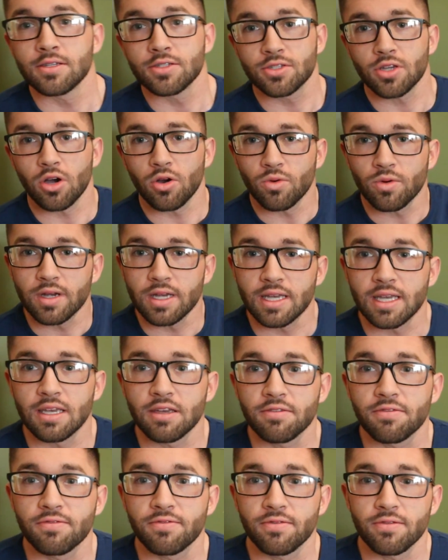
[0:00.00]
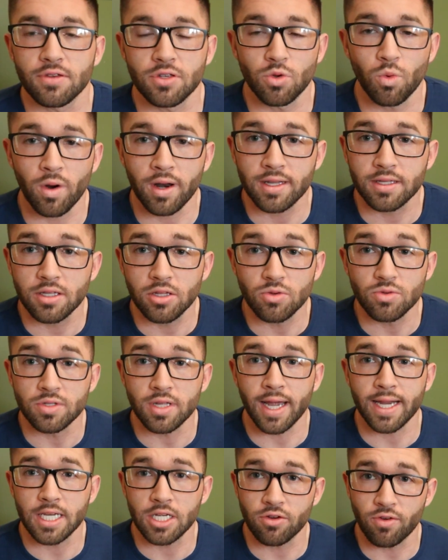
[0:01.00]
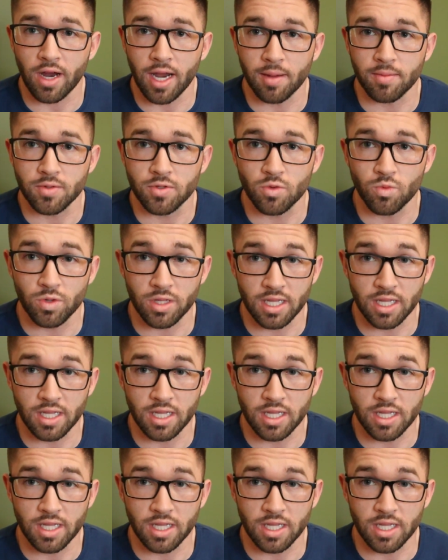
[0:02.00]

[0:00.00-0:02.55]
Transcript: So if you wanted to lose 90 grams